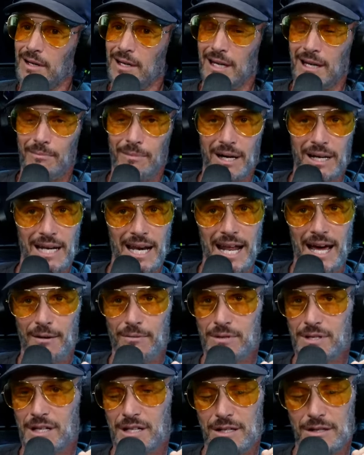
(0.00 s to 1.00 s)
And my dad
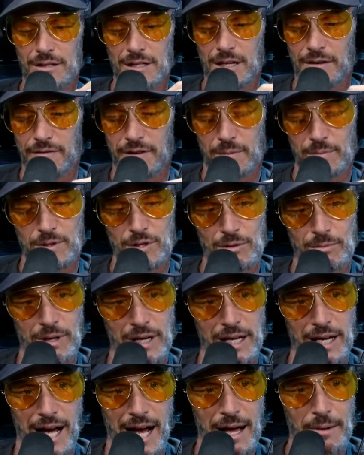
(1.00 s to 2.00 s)
was like, you're giving them too
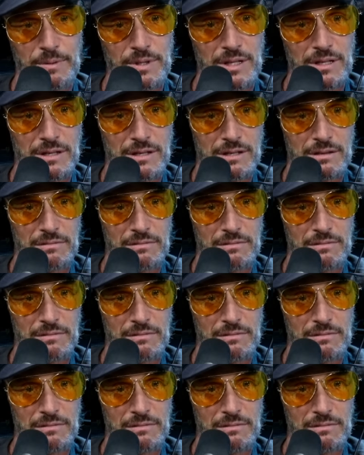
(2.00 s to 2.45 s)
many options.